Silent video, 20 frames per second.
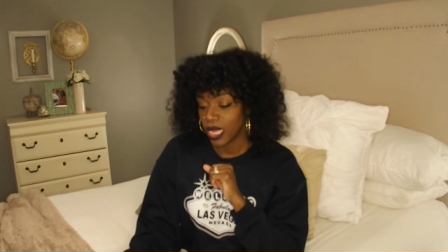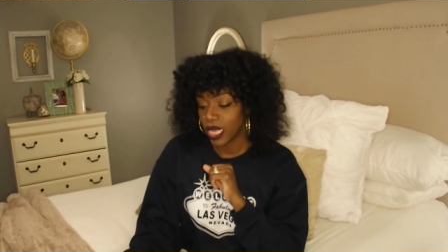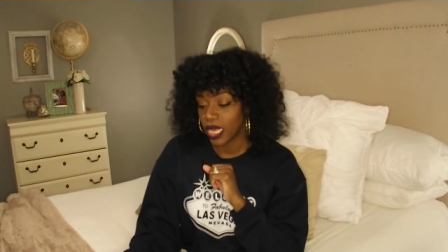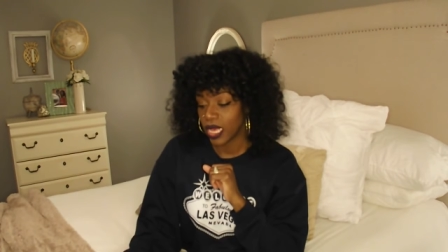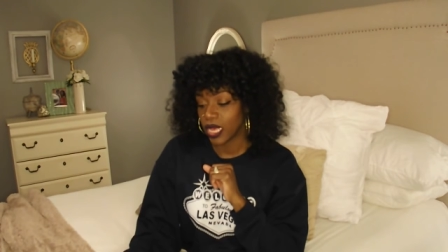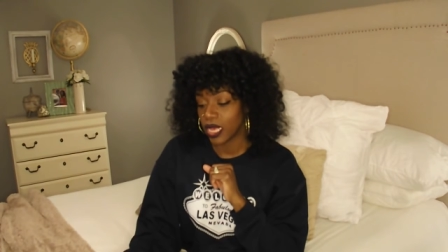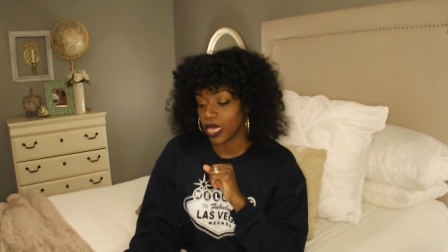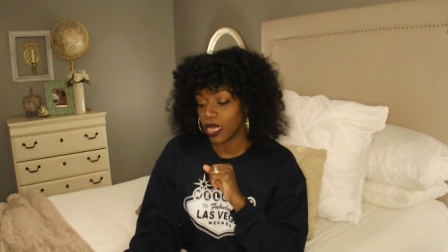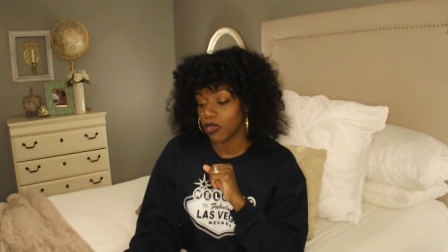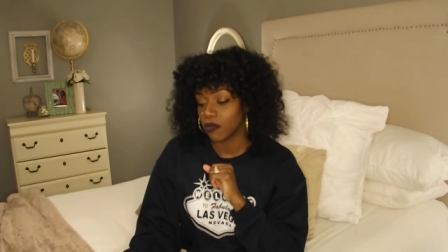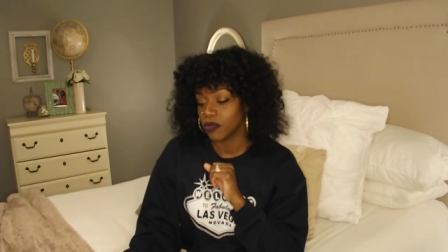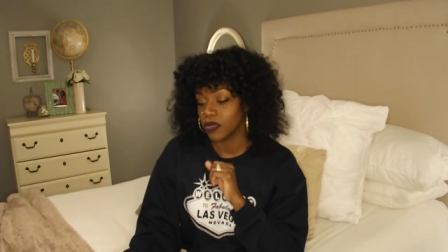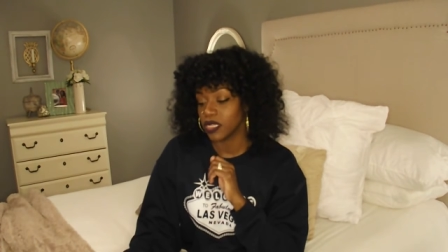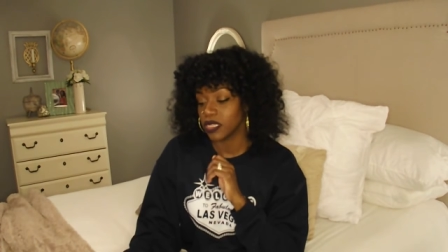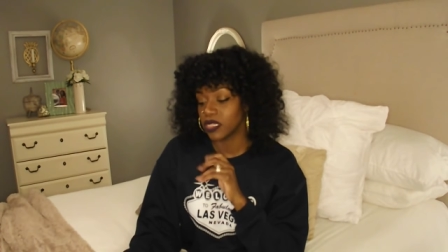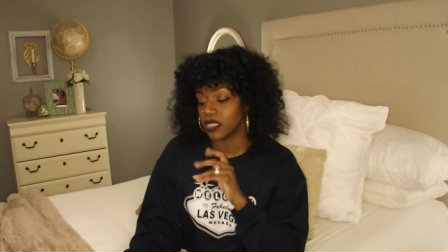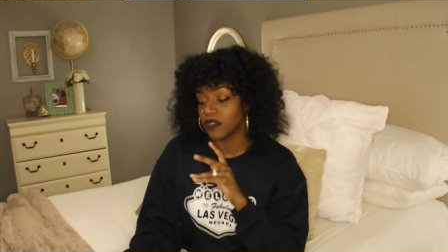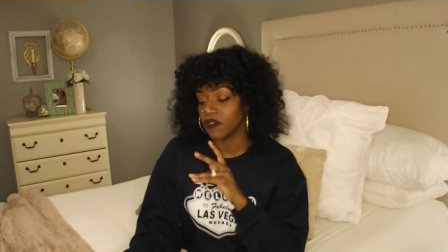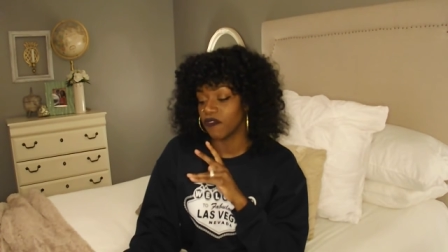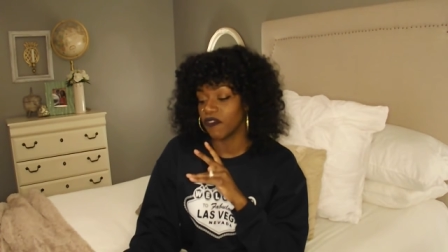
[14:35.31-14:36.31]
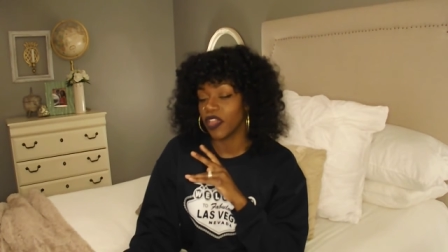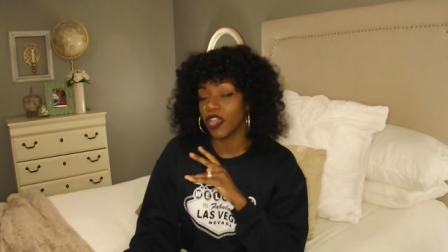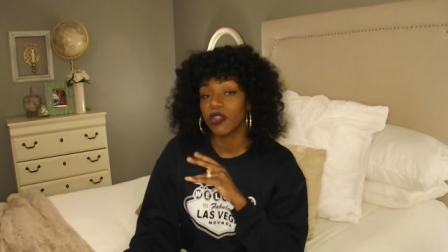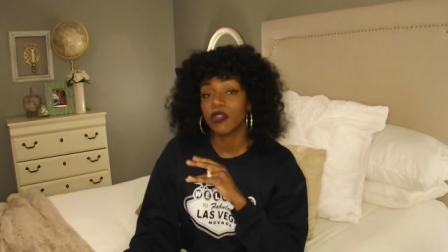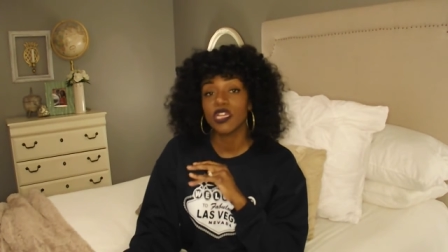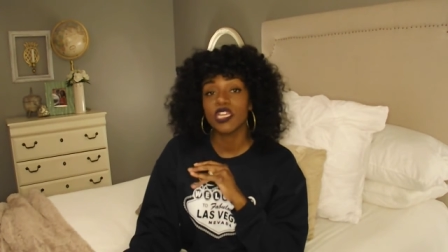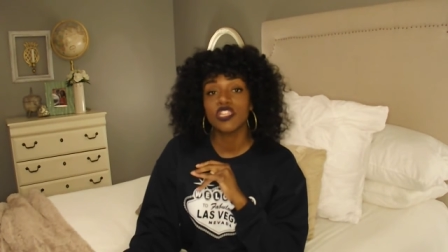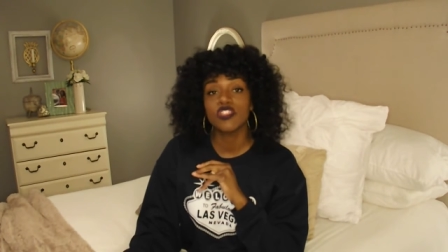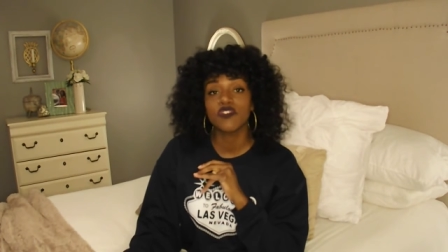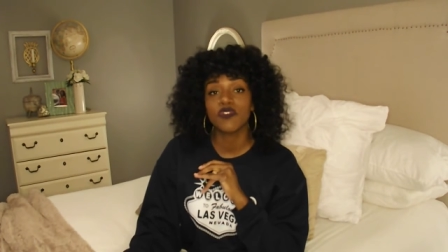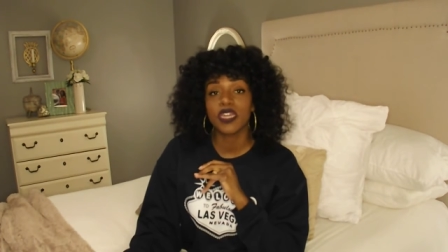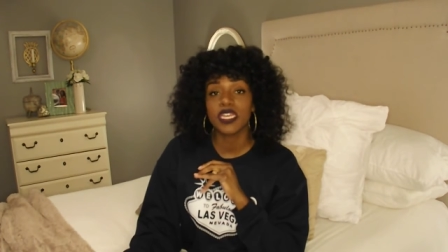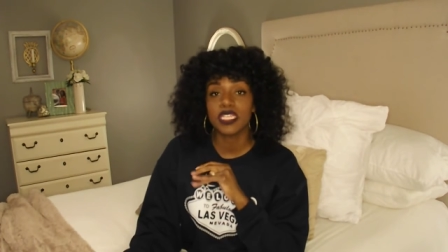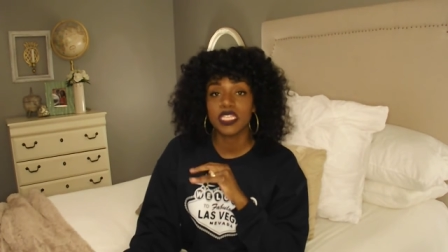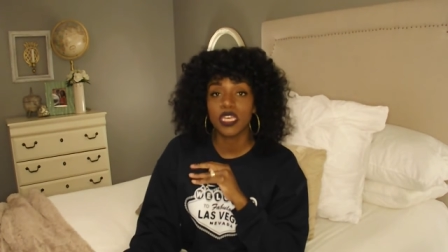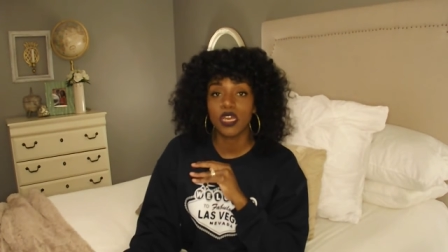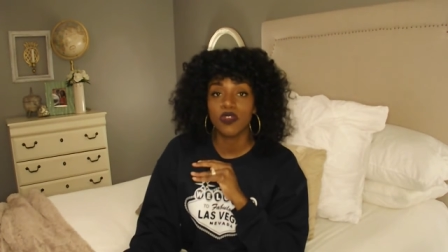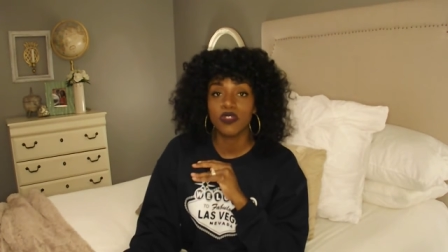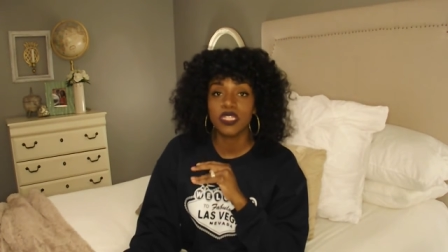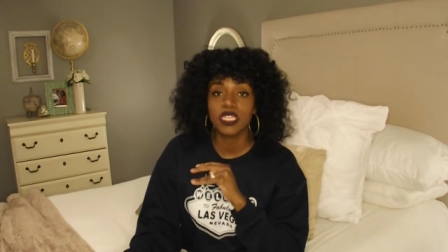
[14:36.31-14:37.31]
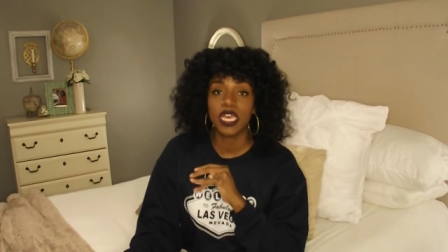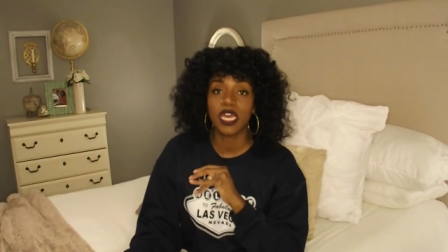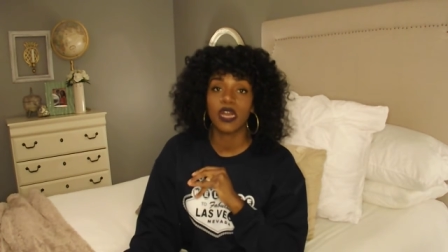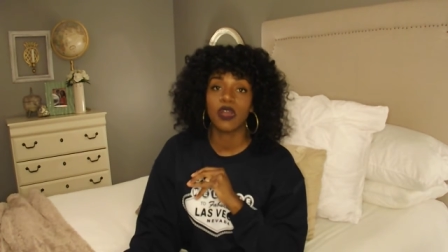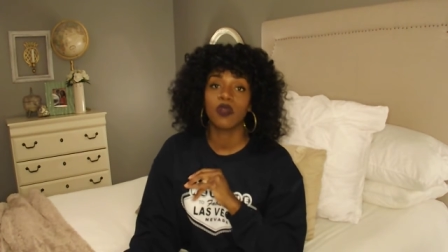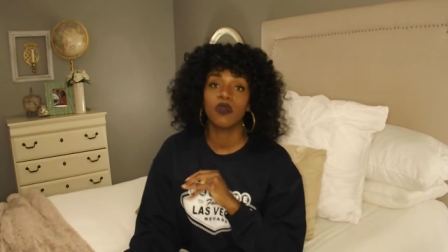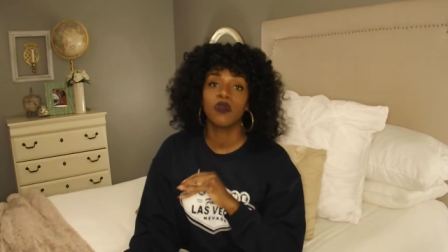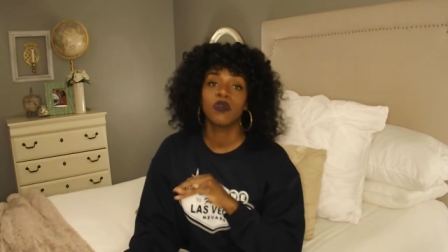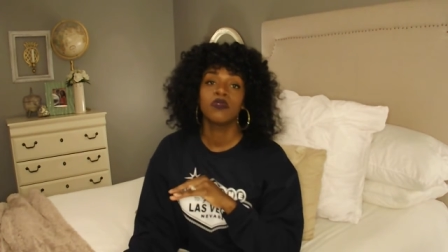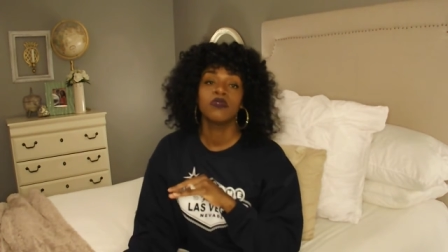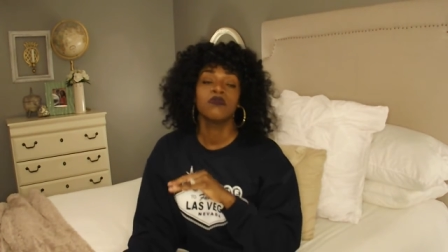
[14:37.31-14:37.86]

It's a very dressy hotel.